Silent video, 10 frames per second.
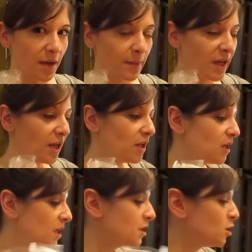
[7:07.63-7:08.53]
I
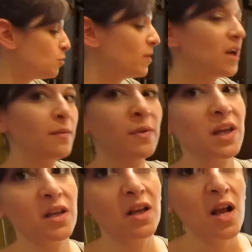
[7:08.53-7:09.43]
paid each, but I
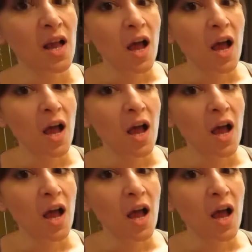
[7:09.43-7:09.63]
mean,